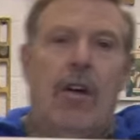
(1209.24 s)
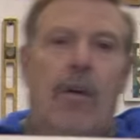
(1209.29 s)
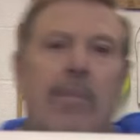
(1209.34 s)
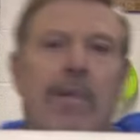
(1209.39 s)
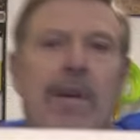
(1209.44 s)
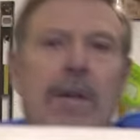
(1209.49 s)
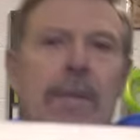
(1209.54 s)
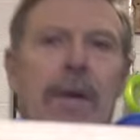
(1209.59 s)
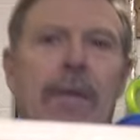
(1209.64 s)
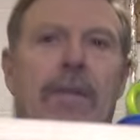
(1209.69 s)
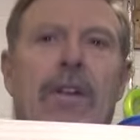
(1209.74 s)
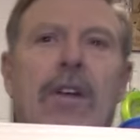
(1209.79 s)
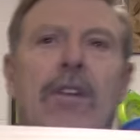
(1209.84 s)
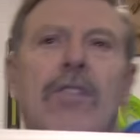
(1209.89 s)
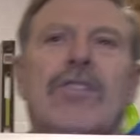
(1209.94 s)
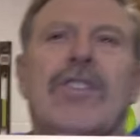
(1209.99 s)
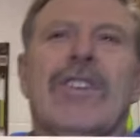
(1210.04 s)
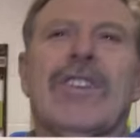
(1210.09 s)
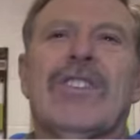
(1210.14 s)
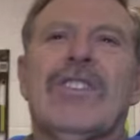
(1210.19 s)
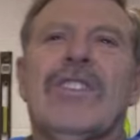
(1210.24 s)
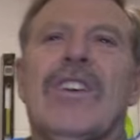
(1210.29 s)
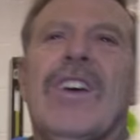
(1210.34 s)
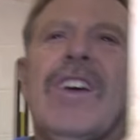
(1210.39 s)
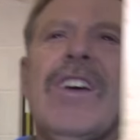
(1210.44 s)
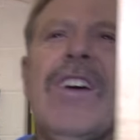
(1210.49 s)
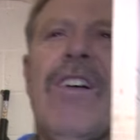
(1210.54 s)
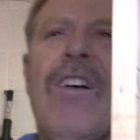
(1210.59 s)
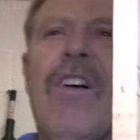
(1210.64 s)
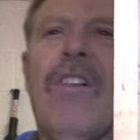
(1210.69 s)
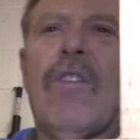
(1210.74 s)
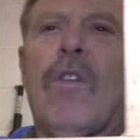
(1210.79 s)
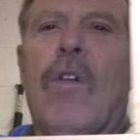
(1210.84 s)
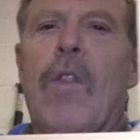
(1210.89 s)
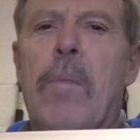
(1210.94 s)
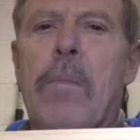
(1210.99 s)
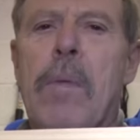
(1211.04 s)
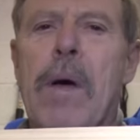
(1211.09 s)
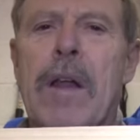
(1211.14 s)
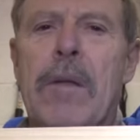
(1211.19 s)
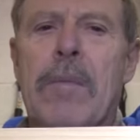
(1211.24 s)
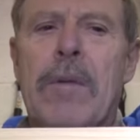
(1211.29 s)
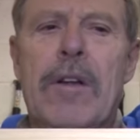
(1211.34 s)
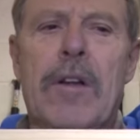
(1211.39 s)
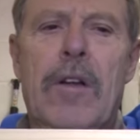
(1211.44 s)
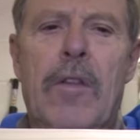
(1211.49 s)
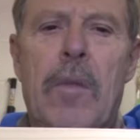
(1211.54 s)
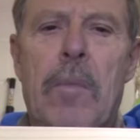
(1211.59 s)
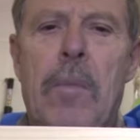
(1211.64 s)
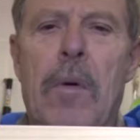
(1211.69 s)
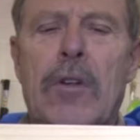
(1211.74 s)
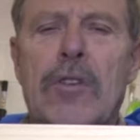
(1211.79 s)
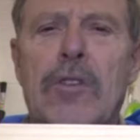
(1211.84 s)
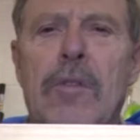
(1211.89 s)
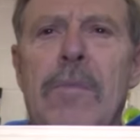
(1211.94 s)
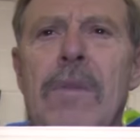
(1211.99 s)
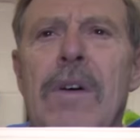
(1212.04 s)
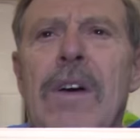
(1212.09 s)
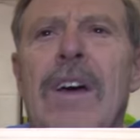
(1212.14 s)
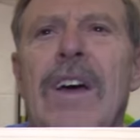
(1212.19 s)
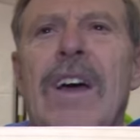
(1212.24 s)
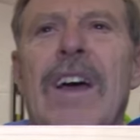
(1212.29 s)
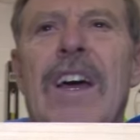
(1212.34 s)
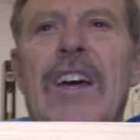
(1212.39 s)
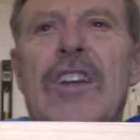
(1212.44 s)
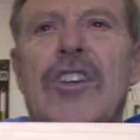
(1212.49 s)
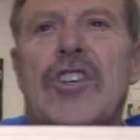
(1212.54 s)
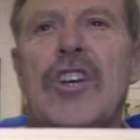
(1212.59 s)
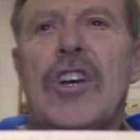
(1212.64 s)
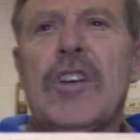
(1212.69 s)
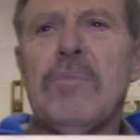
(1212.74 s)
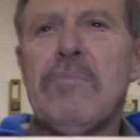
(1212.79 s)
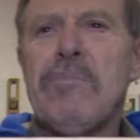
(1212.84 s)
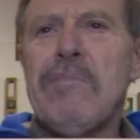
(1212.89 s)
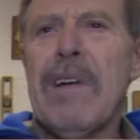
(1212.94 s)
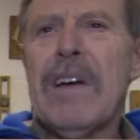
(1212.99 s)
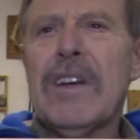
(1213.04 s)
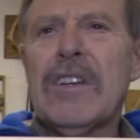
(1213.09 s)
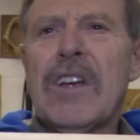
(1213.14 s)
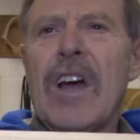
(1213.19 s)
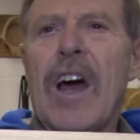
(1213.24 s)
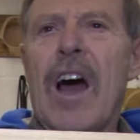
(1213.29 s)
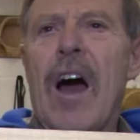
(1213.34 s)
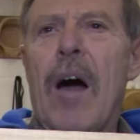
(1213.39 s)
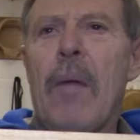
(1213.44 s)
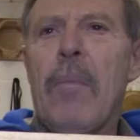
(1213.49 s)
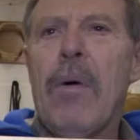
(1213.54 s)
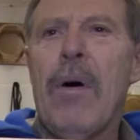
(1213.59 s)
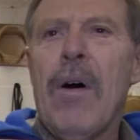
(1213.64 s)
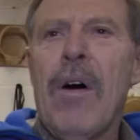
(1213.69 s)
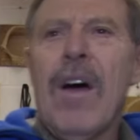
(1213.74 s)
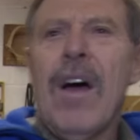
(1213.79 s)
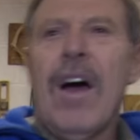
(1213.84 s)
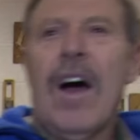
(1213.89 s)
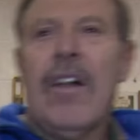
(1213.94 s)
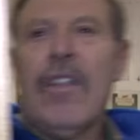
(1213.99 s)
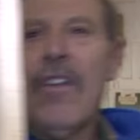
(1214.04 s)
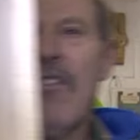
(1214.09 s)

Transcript: I'll bring them up close, you can see I've got the pediment at the bottom. It just breaks it up, and